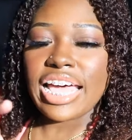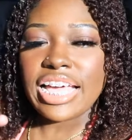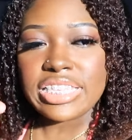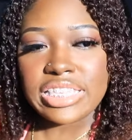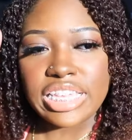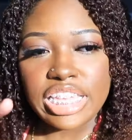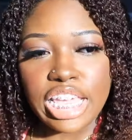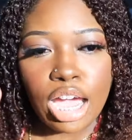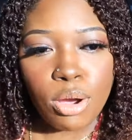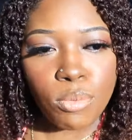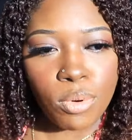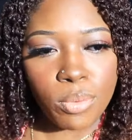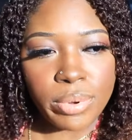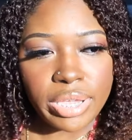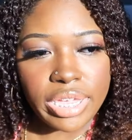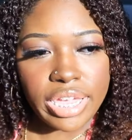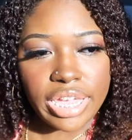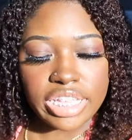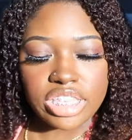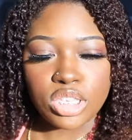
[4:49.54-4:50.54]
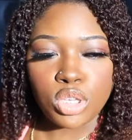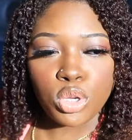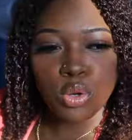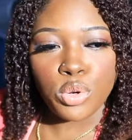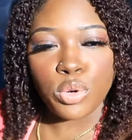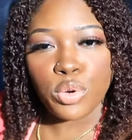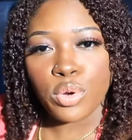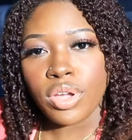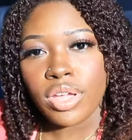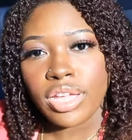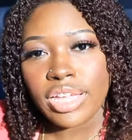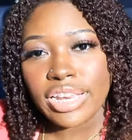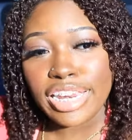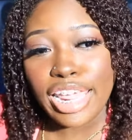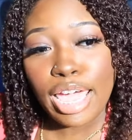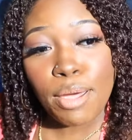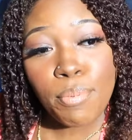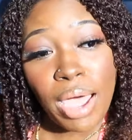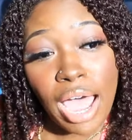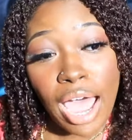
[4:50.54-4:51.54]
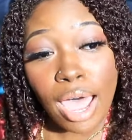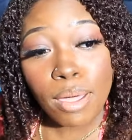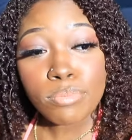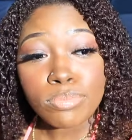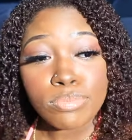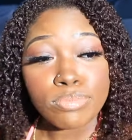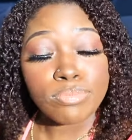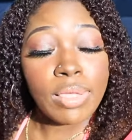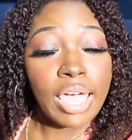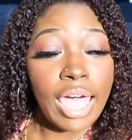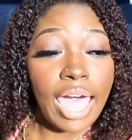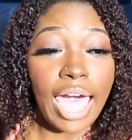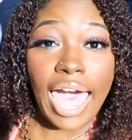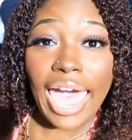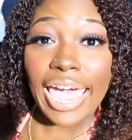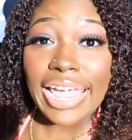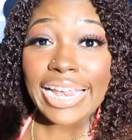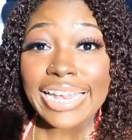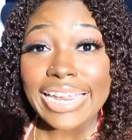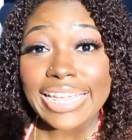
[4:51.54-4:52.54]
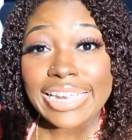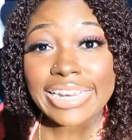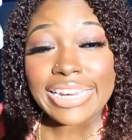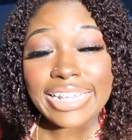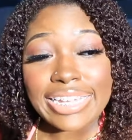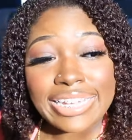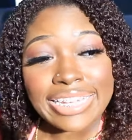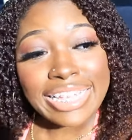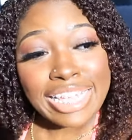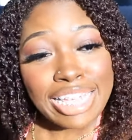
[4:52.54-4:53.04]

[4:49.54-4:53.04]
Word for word: I'll see y'all when we get to the um, in